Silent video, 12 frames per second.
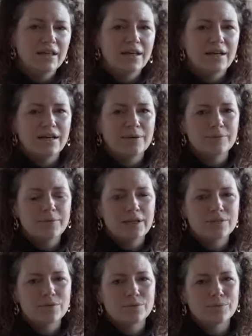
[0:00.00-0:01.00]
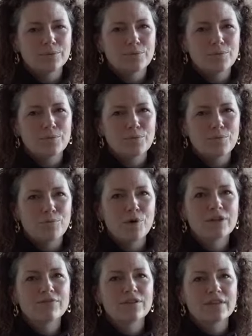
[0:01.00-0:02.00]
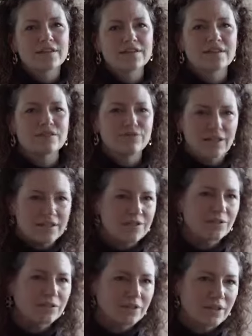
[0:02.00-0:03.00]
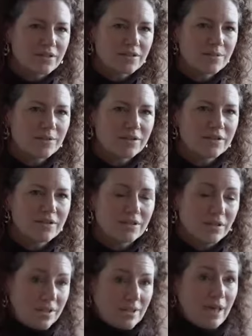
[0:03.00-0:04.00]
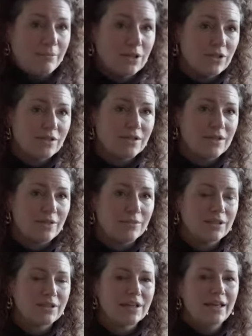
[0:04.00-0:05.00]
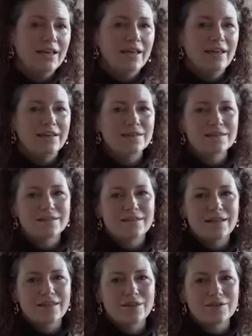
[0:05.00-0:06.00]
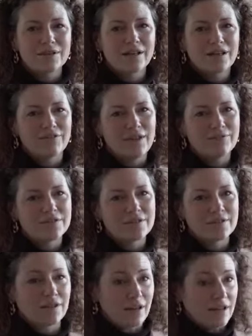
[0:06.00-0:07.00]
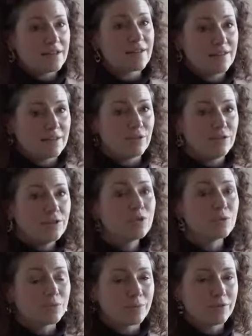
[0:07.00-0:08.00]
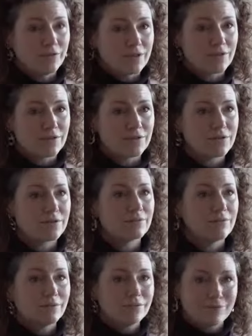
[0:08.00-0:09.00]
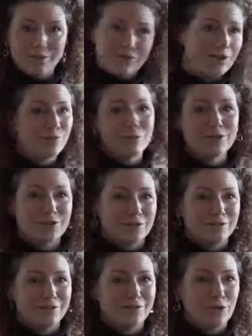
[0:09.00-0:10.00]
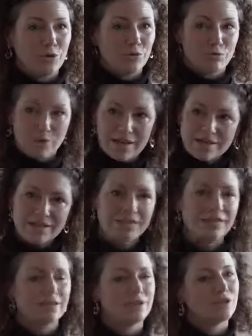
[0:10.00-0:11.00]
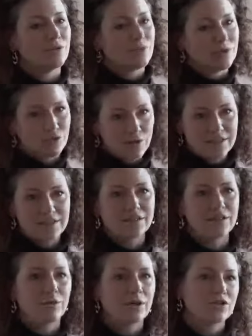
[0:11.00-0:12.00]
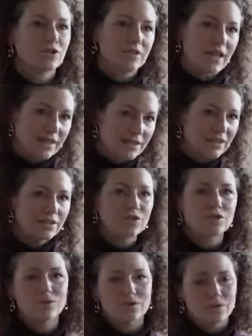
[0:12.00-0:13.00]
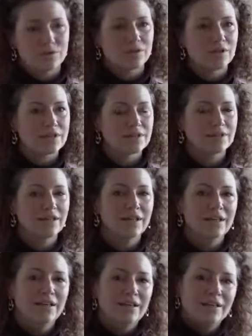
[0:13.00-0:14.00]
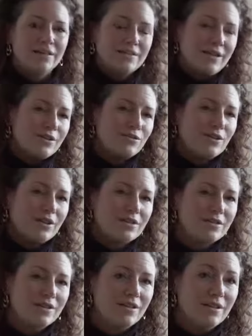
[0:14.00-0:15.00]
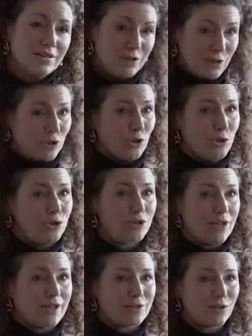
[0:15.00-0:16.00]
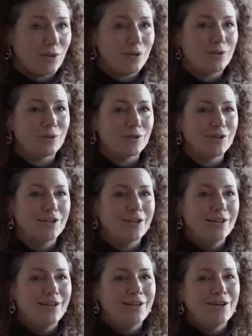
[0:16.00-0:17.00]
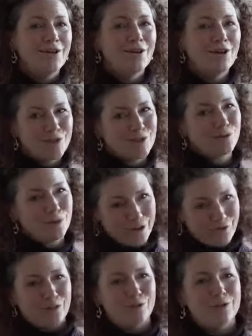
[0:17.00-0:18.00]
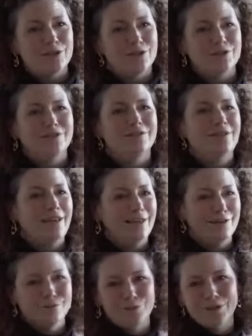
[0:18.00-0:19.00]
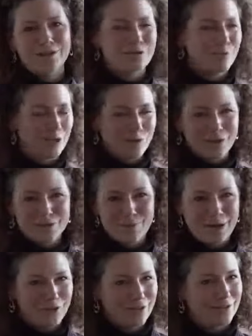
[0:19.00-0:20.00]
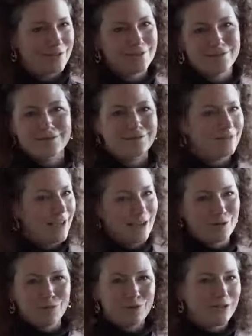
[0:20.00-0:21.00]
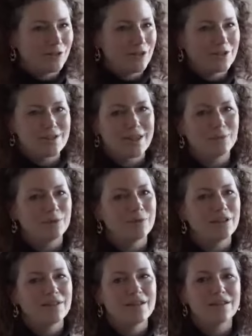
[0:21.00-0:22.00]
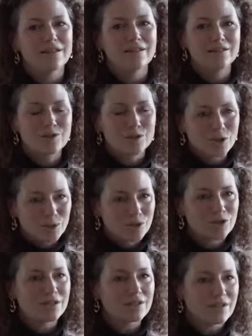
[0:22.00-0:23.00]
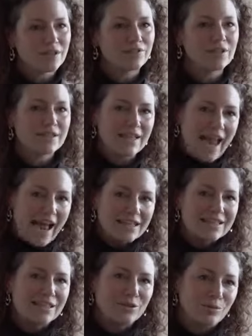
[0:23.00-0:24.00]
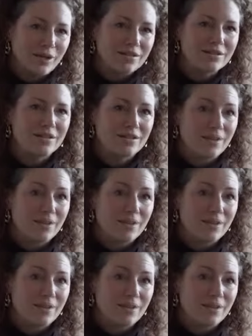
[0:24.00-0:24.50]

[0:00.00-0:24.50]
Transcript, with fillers: Um, and so one of the things that defines the Holy Cross experience here is that mission statement. And it's, there's a lot of emphasis on us as individual professors living the mission, you know, raising the issues, addressing the questions, asking the students to address it. And it's satisfying to see the institution as a whole also living the mission and putting its money where its mouth is and, and whatever else that would be. That the institution itself is acting in ways that